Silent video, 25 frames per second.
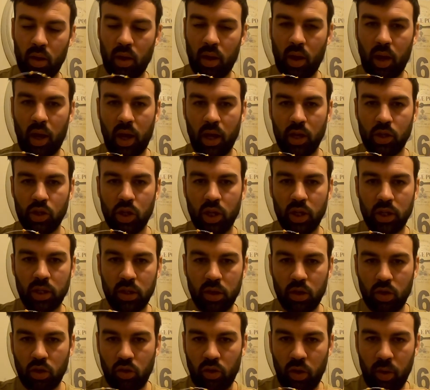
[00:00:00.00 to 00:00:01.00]
and
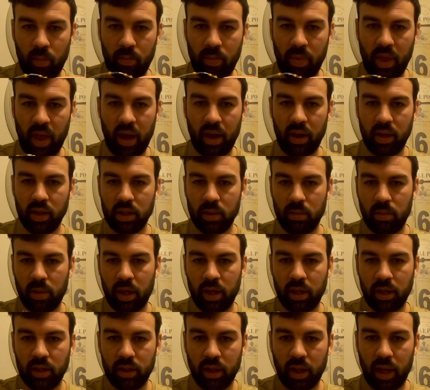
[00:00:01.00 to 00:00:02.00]
just crimp that into
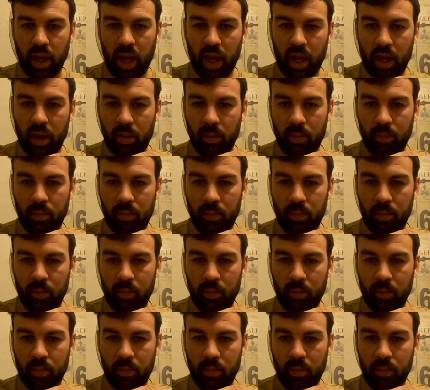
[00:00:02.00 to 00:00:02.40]
place again.